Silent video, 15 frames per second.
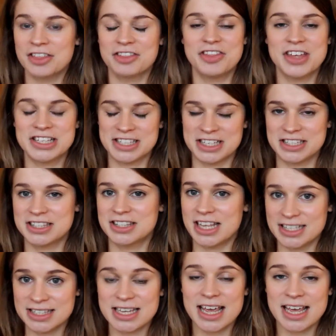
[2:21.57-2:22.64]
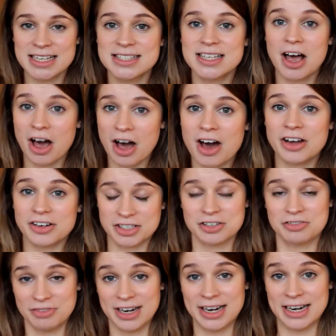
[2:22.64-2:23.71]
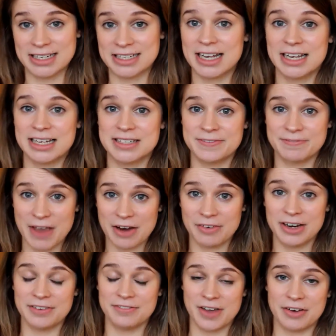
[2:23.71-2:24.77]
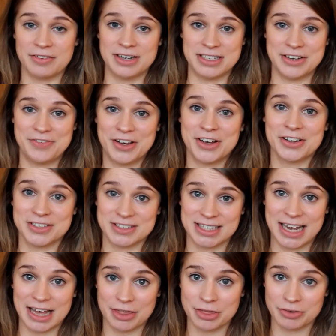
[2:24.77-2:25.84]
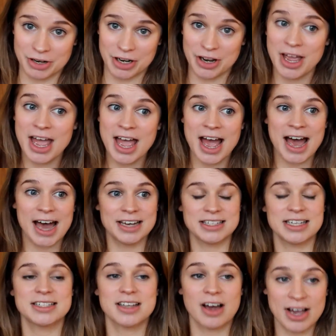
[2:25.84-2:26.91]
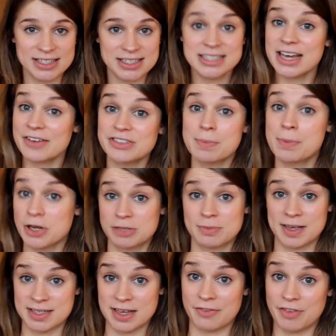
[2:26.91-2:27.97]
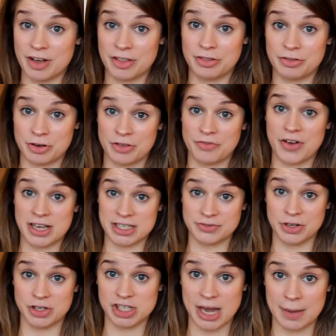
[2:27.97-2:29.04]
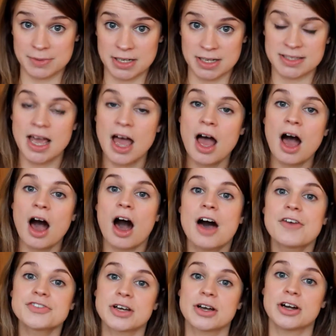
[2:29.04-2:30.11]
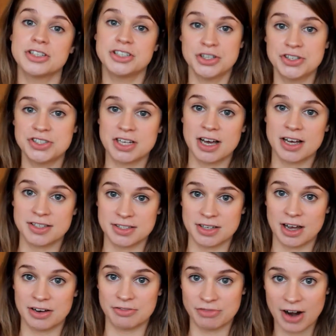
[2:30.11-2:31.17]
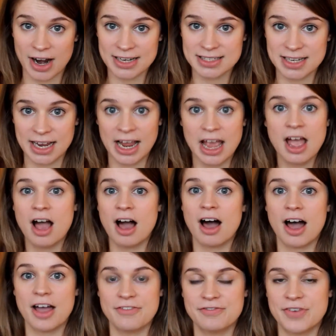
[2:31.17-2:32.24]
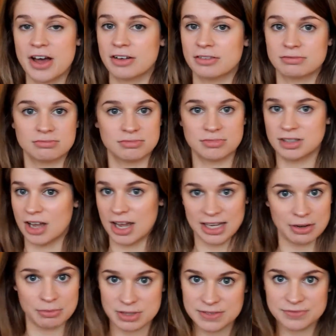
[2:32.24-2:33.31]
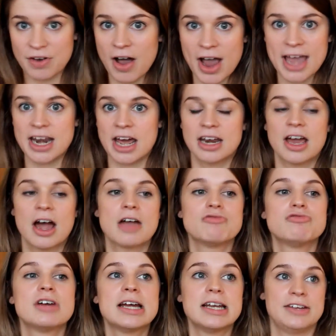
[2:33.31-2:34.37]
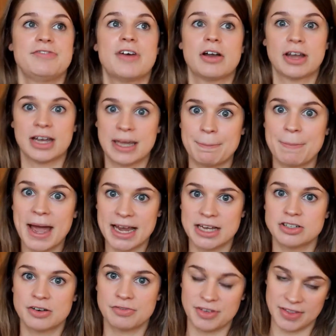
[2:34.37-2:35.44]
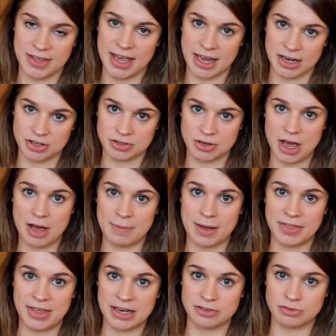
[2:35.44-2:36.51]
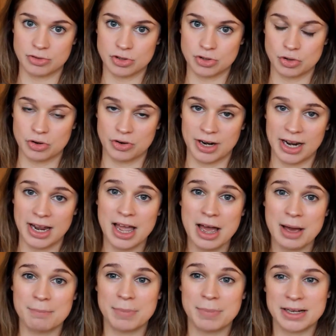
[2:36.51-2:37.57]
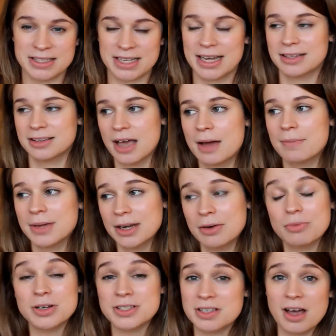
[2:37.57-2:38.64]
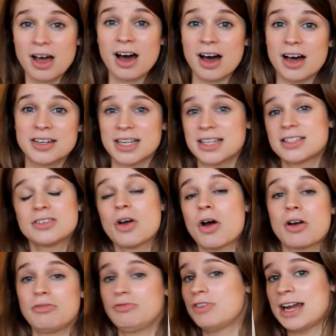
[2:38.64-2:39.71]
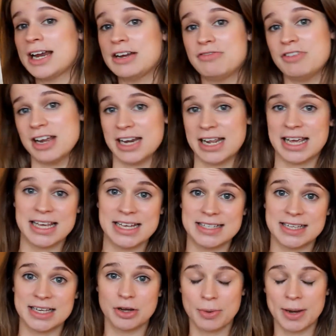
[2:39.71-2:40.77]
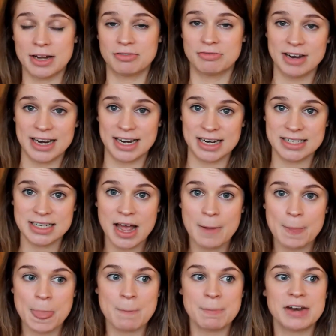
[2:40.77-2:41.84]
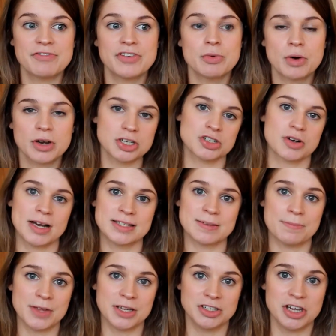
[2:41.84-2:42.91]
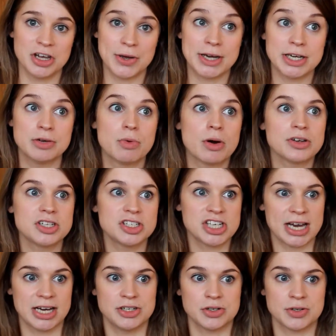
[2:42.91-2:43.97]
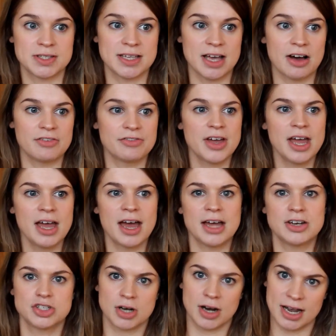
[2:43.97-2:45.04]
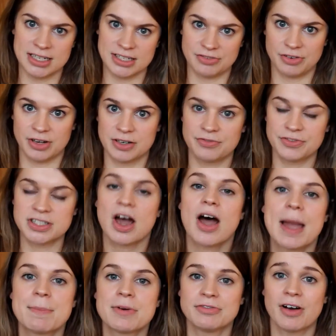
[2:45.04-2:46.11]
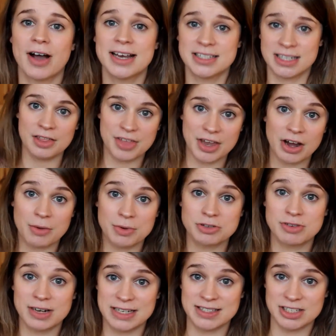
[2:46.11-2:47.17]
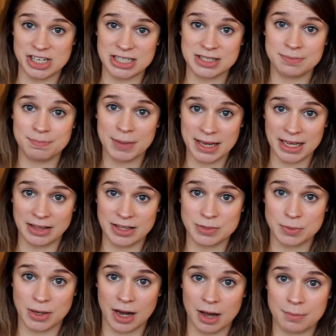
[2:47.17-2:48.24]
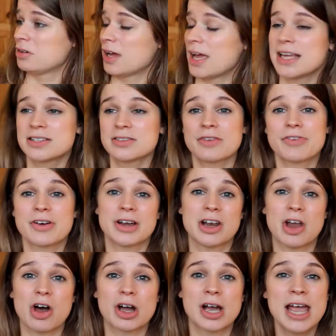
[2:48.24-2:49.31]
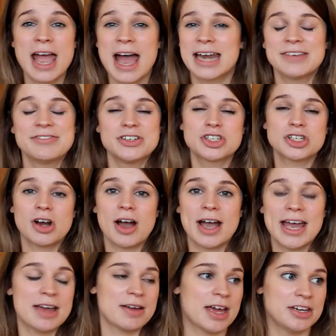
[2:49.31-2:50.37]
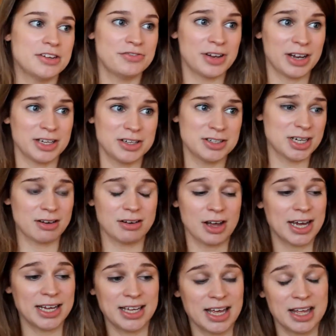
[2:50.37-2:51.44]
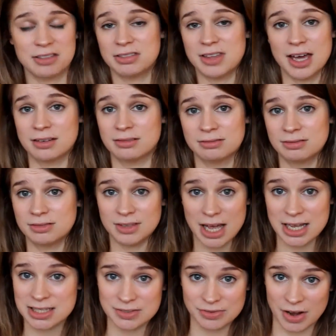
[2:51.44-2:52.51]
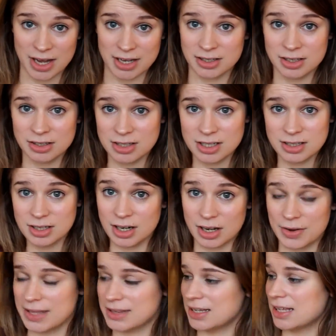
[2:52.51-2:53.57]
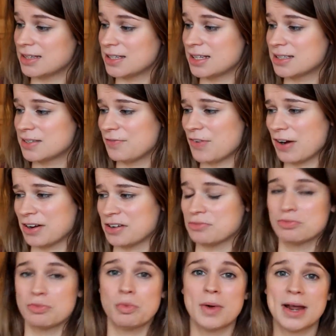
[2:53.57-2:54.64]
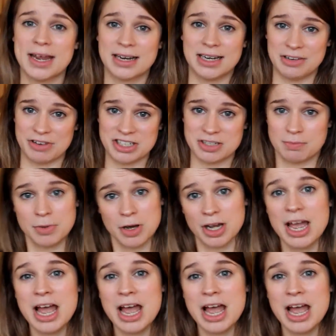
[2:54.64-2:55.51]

This is hard to read. It is very, very difficult to get through, and I did have to push myself through the first few chapters. After I got used to her style of writing, I felt like it was fine, and I really felt like it paid off in the end, at the end of the story. But it was hard. It's not a really, really easy, quick read. But if you want to try something new and you want to challenge yourself and try a different type of writing, then I would really suggest picking this one up. It's not very long, and if you try it and you feel like you don't like it, then that's fine. It's a very weirdly written book.